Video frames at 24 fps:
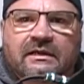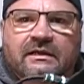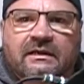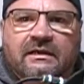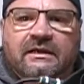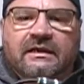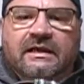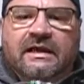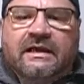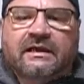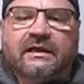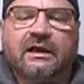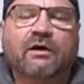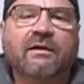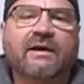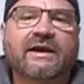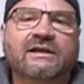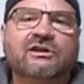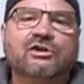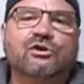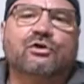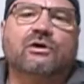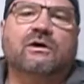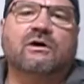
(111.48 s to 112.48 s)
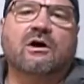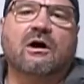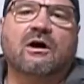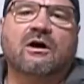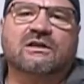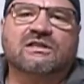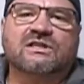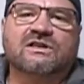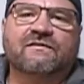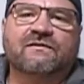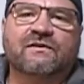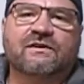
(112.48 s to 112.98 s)
Yeah, no extra
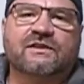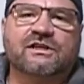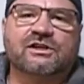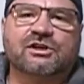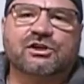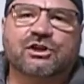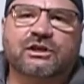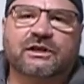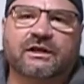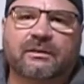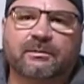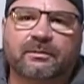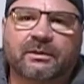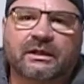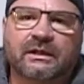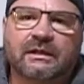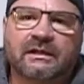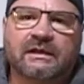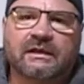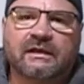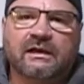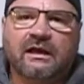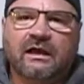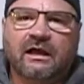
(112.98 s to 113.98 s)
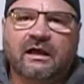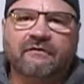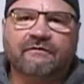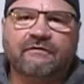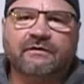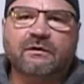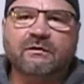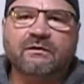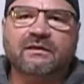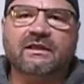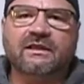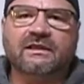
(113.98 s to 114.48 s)
cost for the chip. A
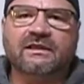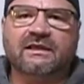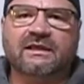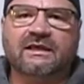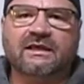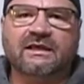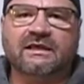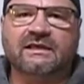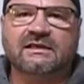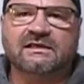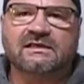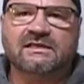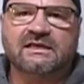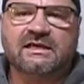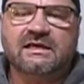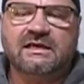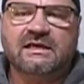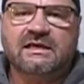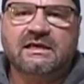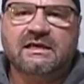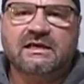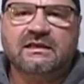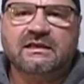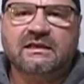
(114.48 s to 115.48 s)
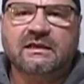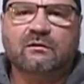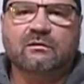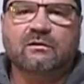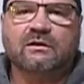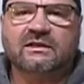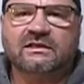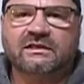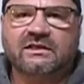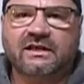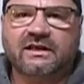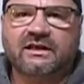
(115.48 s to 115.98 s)
few of the things that I
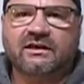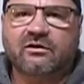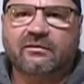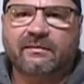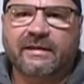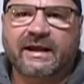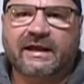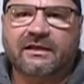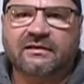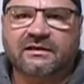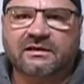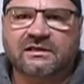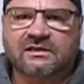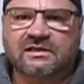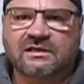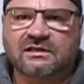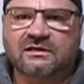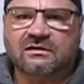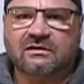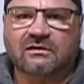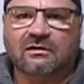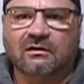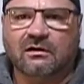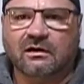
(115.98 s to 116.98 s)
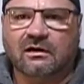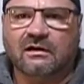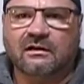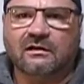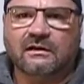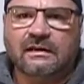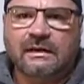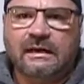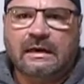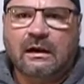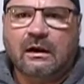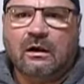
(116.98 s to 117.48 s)
want to tell you about this guitar.
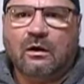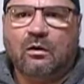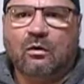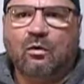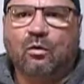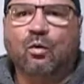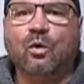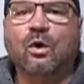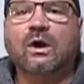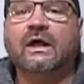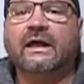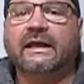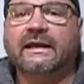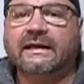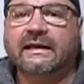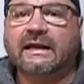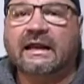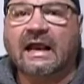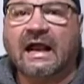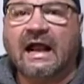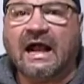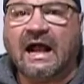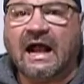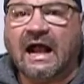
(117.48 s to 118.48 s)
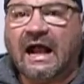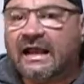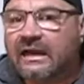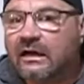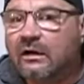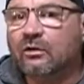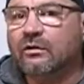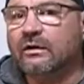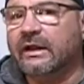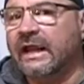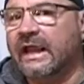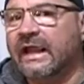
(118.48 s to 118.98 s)
One, I
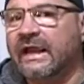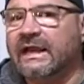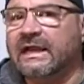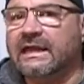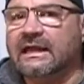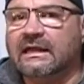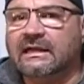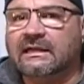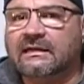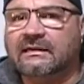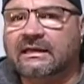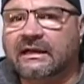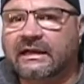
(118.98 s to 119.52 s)
don't hate it.